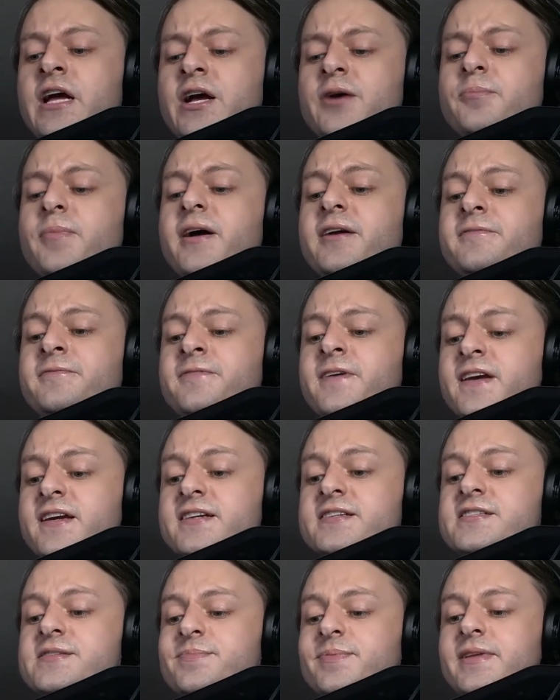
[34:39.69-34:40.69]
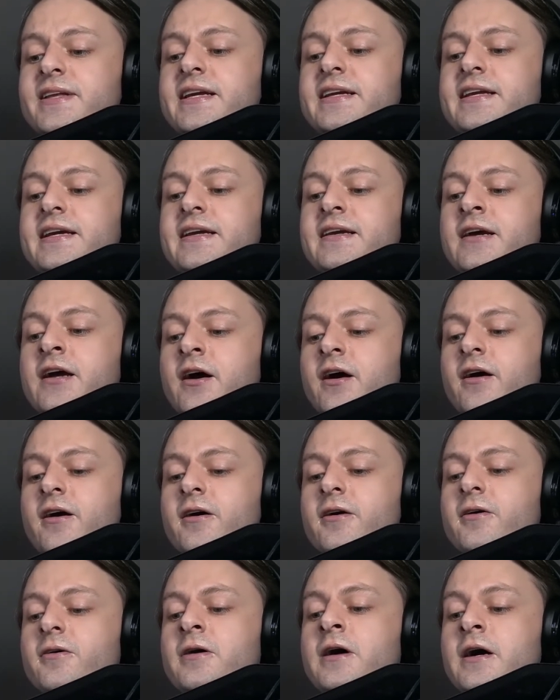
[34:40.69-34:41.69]
My finger's bleeding!
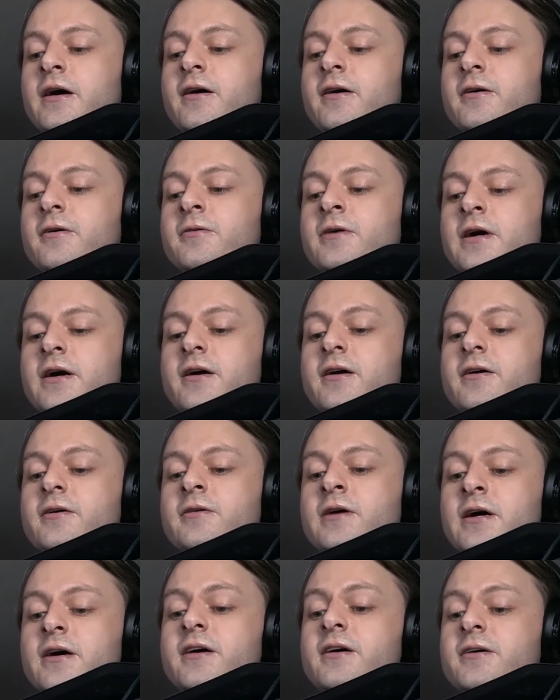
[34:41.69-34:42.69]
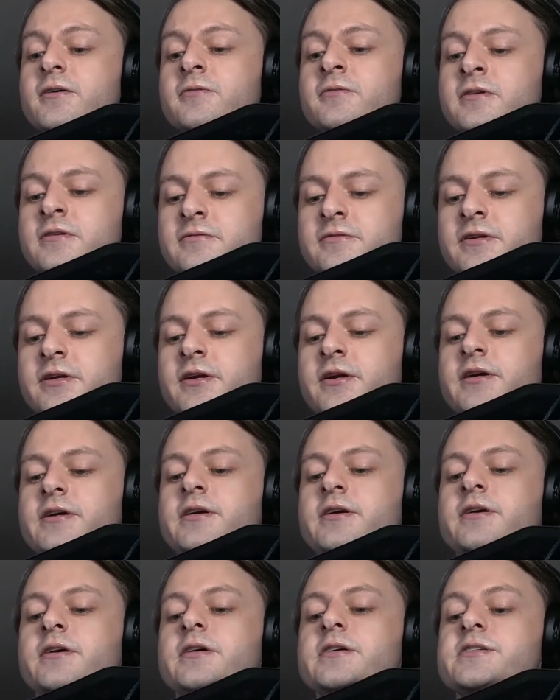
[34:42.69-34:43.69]
Oh, oh, oh, oh!
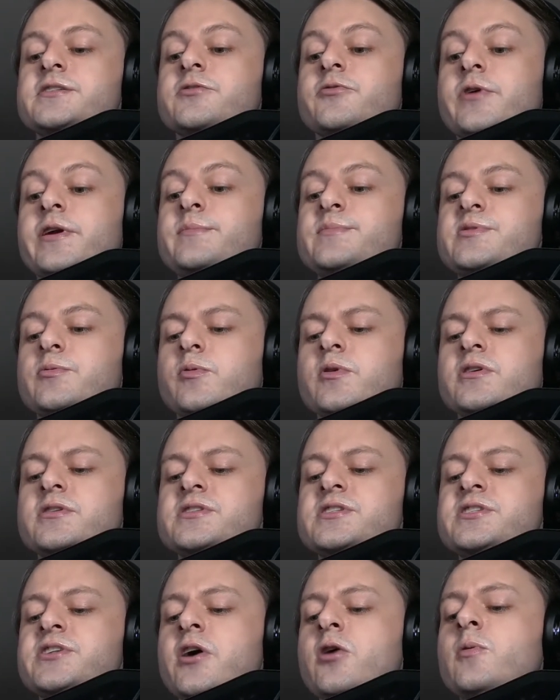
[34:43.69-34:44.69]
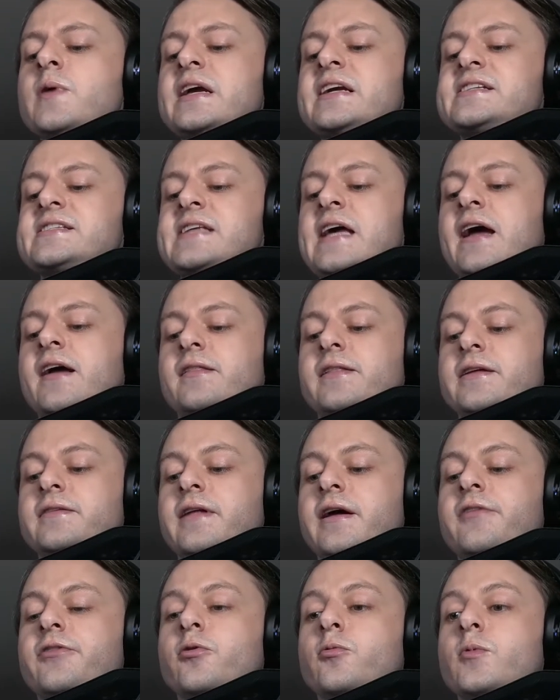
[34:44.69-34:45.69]
Her screams were so exactly
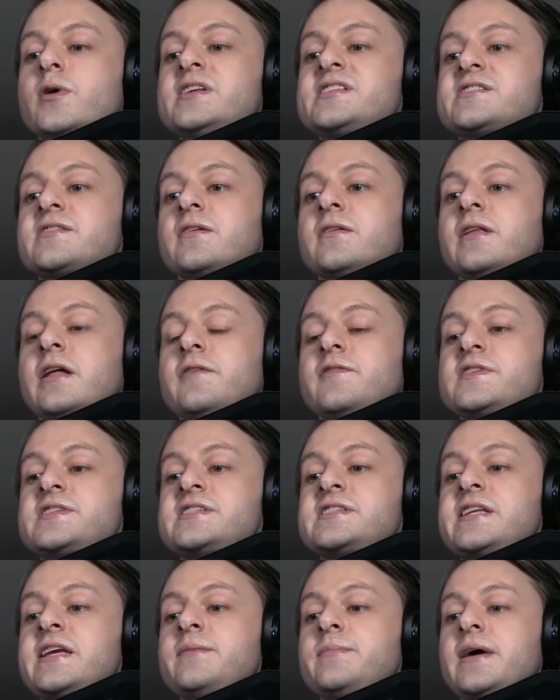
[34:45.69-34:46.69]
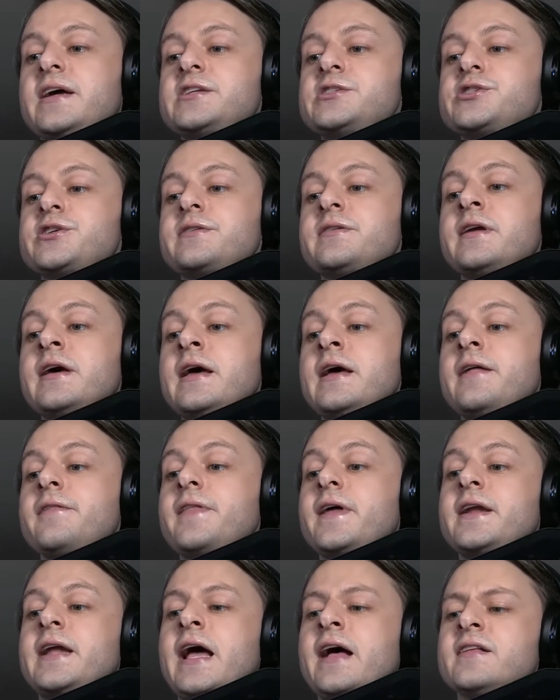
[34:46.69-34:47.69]
like the whistle of a steam engine
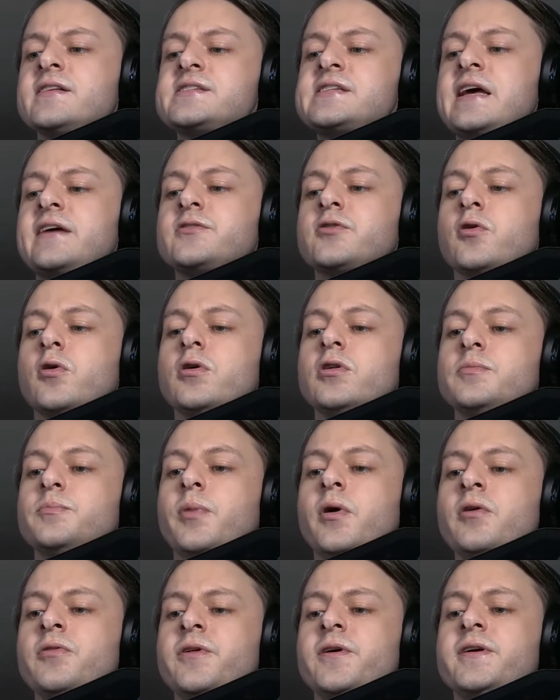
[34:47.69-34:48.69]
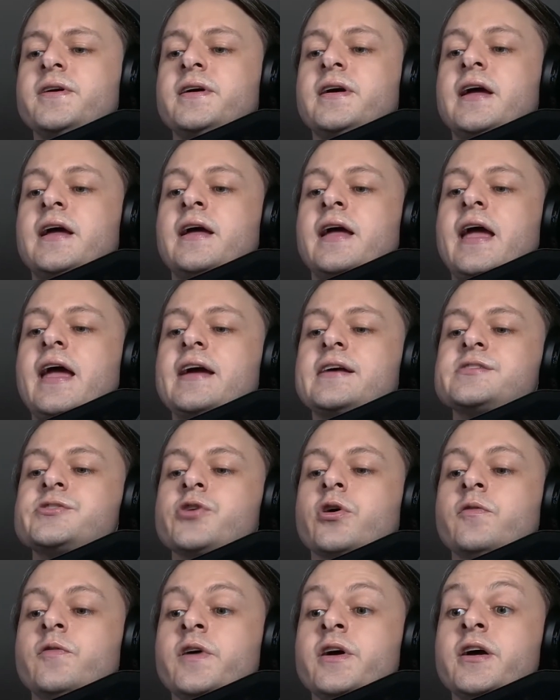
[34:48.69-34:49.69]
that Alice had to hold both her hands
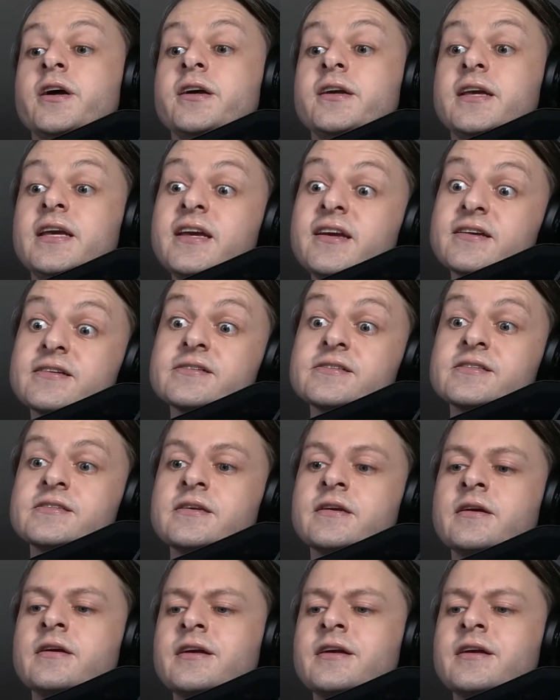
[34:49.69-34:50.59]
over her ears.